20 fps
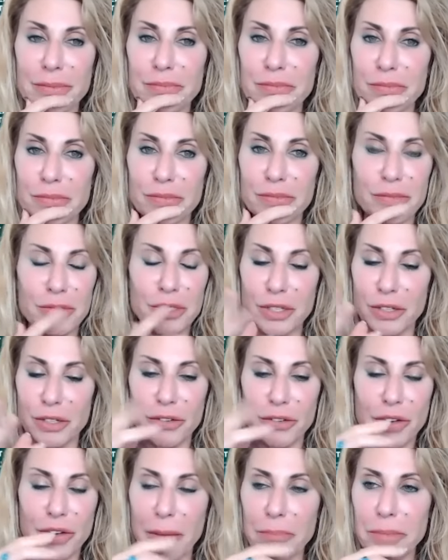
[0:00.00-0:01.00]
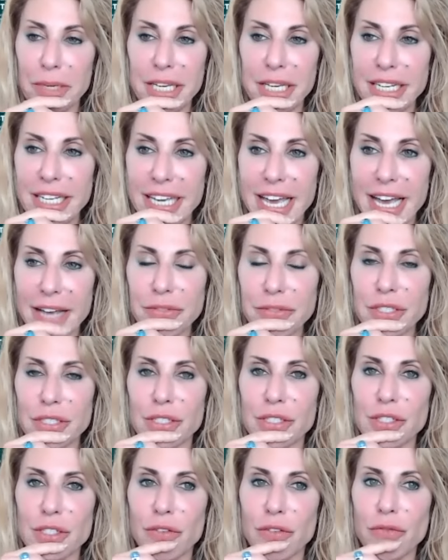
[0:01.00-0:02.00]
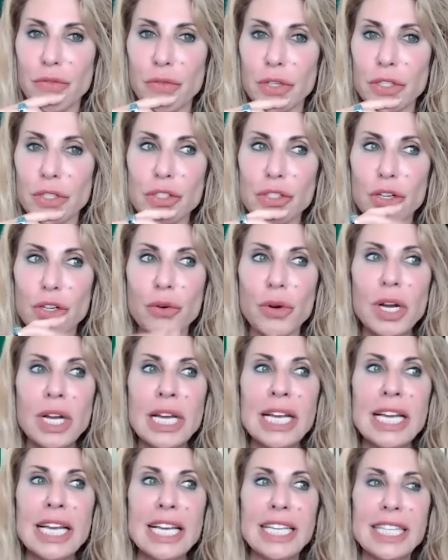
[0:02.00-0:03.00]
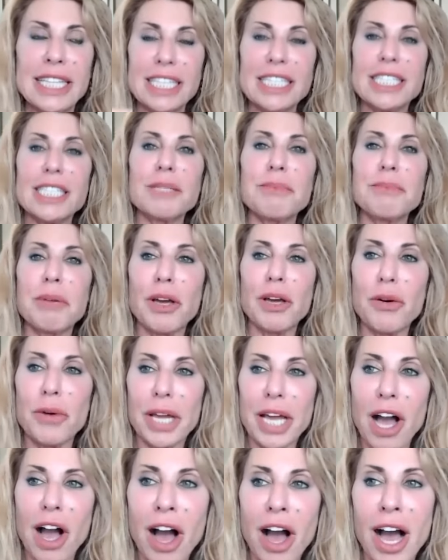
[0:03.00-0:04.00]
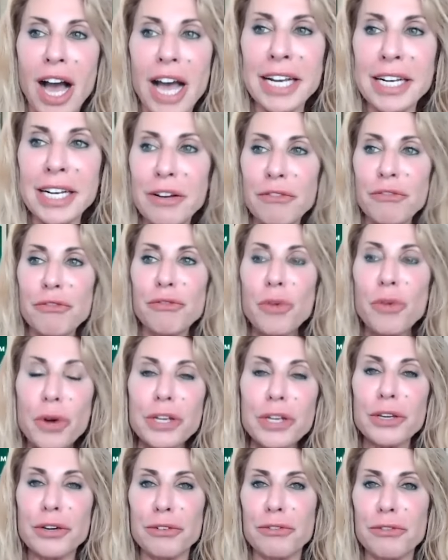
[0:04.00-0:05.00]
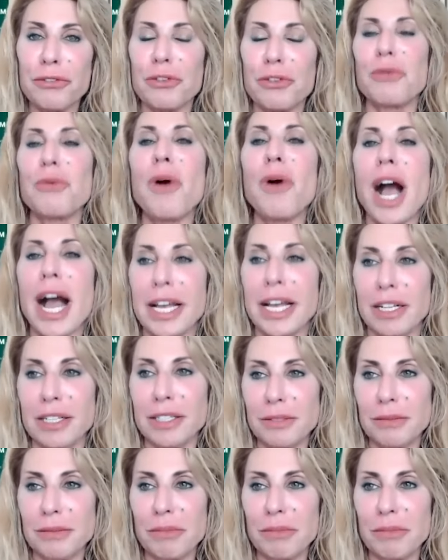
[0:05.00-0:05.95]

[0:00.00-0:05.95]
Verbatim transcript: Um, you know, you've got PDFs and so forth. So this has been going on for you for a while